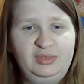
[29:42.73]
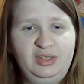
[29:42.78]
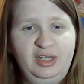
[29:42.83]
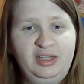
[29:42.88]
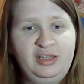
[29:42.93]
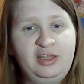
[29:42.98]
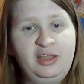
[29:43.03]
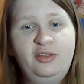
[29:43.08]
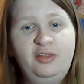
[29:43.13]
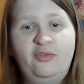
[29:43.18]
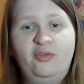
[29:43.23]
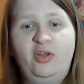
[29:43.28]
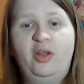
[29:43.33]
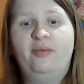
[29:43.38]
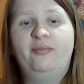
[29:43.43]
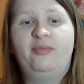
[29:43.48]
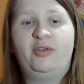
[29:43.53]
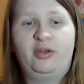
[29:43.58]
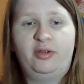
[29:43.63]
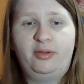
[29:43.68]
It can
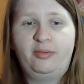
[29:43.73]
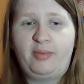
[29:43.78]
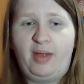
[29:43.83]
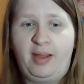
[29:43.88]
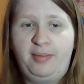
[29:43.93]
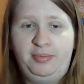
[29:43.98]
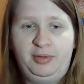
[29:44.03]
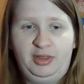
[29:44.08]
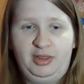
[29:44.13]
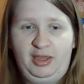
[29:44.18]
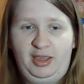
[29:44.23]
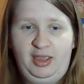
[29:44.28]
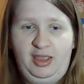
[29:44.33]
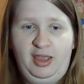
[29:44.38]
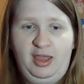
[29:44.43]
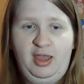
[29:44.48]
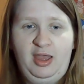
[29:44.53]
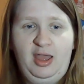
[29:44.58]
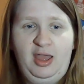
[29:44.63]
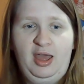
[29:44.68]
develop very rapidly,
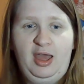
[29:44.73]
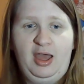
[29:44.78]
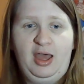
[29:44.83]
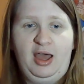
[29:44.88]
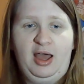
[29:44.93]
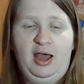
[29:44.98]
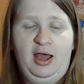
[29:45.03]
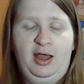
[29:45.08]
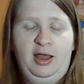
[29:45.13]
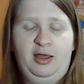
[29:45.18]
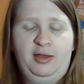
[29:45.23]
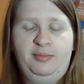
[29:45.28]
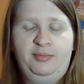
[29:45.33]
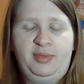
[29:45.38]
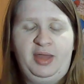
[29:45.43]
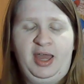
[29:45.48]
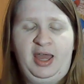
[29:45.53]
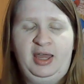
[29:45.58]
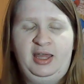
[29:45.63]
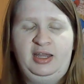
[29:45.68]

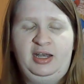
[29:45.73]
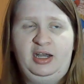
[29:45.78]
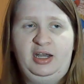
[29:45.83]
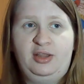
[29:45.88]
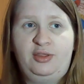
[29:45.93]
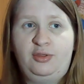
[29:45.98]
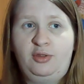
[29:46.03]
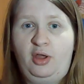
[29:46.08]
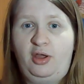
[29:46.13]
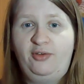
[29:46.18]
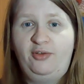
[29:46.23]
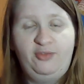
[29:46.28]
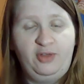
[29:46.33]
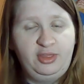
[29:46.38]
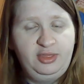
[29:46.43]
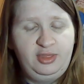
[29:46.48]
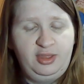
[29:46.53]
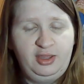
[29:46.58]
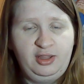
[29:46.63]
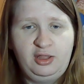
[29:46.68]
and it is not a
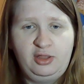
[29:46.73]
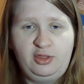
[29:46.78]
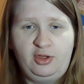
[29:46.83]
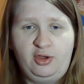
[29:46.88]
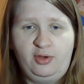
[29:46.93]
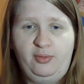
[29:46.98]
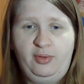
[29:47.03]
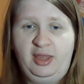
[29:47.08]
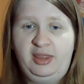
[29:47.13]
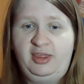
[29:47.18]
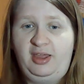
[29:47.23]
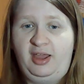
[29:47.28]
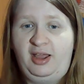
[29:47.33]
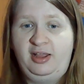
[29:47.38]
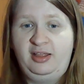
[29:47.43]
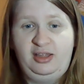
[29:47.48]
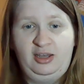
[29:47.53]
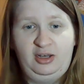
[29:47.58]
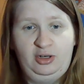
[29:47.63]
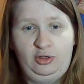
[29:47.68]
fun thing to deal with. I
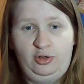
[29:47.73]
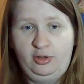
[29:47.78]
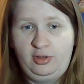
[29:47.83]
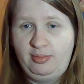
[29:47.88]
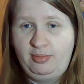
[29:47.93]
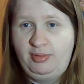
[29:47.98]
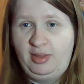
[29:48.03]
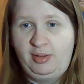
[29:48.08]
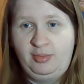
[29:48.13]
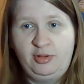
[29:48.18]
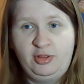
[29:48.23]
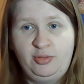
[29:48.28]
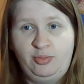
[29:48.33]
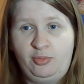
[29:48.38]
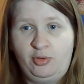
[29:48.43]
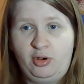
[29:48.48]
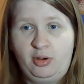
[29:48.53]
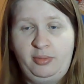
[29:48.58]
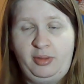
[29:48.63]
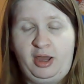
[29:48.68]
didn't look up that much
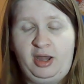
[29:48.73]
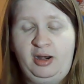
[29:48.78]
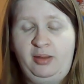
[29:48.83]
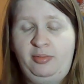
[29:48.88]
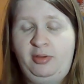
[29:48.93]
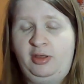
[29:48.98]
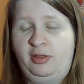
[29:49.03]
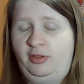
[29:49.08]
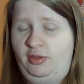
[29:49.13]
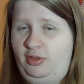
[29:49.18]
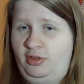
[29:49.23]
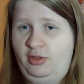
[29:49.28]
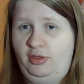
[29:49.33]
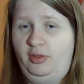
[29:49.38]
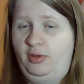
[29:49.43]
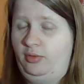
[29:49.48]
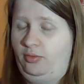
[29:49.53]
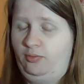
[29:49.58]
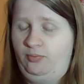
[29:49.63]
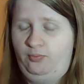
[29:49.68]
more about it because it just
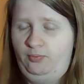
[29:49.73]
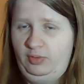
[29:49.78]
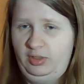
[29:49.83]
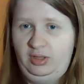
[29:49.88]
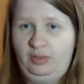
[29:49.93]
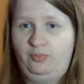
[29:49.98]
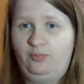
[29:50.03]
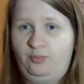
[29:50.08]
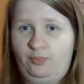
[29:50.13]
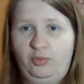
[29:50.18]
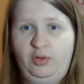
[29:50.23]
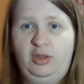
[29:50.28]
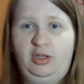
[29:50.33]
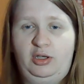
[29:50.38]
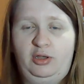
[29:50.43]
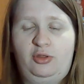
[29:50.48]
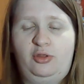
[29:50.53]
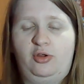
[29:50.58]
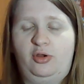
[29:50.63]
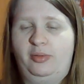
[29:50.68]
looked really, really
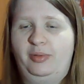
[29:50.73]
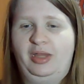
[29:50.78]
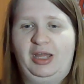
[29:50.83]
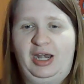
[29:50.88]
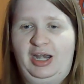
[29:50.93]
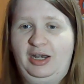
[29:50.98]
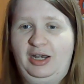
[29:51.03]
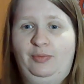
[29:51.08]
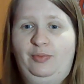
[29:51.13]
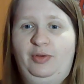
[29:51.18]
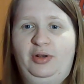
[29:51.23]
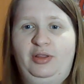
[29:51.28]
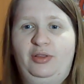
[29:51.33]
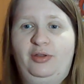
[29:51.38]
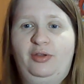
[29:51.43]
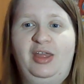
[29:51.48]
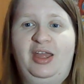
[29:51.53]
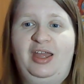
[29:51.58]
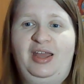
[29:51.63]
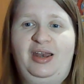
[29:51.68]
disturbing, and I didn't want to
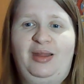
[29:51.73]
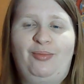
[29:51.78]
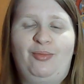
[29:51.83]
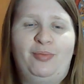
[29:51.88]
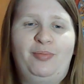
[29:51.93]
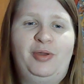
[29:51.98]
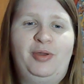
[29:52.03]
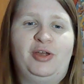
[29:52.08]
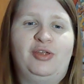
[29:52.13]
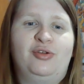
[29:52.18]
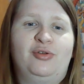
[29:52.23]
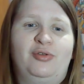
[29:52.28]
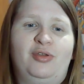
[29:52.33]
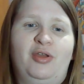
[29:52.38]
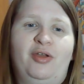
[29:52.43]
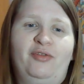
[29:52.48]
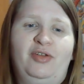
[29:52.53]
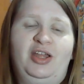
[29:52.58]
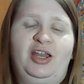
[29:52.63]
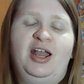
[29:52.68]
look at any more pictures
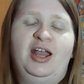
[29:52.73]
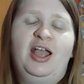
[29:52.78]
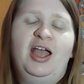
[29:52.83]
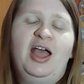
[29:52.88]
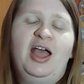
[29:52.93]
of it,